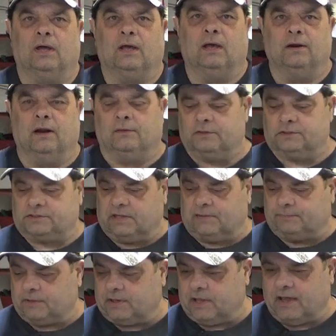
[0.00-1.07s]
another
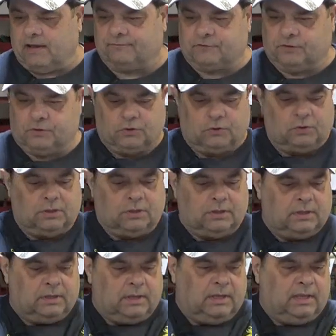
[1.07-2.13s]
step that you have to do
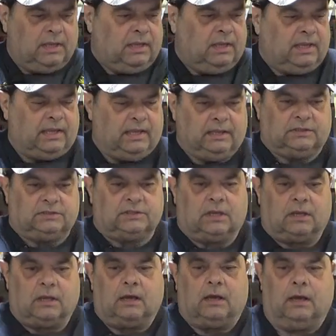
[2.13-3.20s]
is
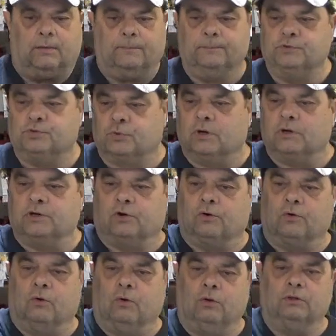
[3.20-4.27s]
drill your
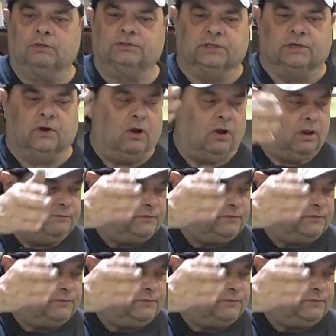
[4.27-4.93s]
holes in all of